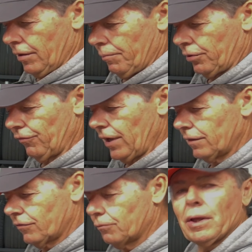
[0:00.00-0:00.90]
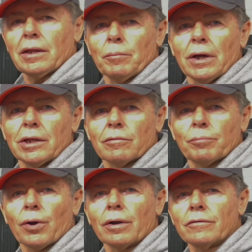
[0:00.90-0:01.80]
prevent spending money on
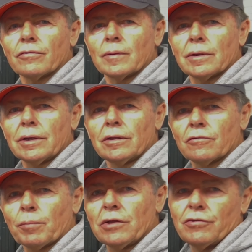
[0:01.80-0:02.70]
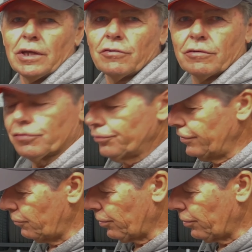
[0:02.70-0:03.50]
parts is by changing fluids.